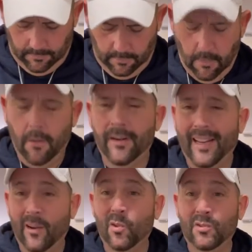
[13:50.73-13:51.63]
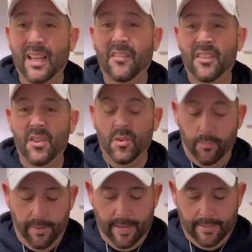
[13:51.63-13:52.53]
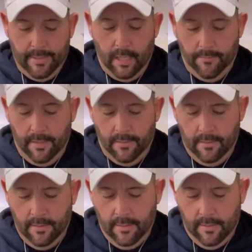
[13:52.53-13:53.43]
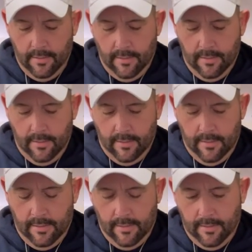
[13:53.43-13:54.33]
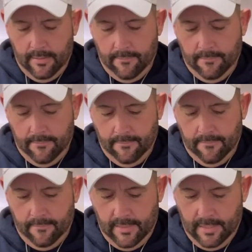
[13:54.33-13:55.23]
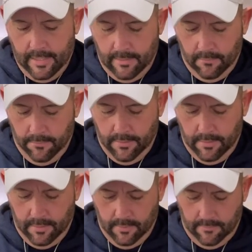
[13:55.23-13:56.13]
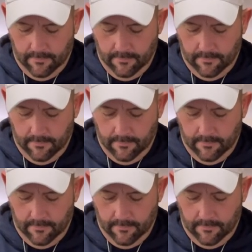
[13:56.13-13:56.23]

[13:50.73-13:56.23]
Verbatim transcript: Oh, and I also have a new pen coming. Um, I can't open this.